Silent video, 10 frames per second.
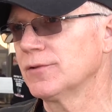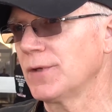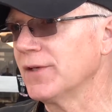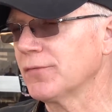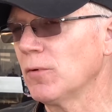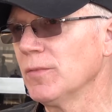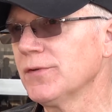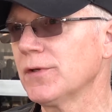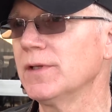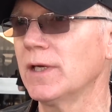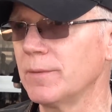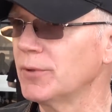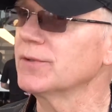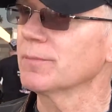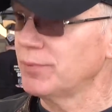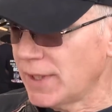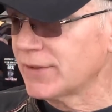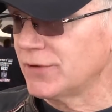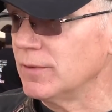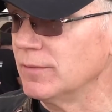transformers, and then I put the
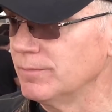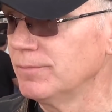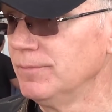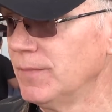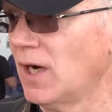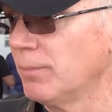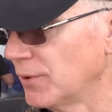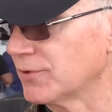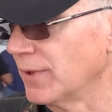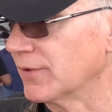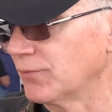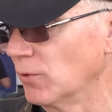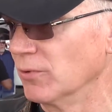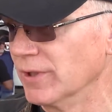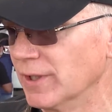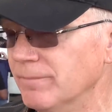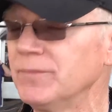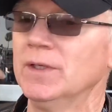Plexi output transformer in it.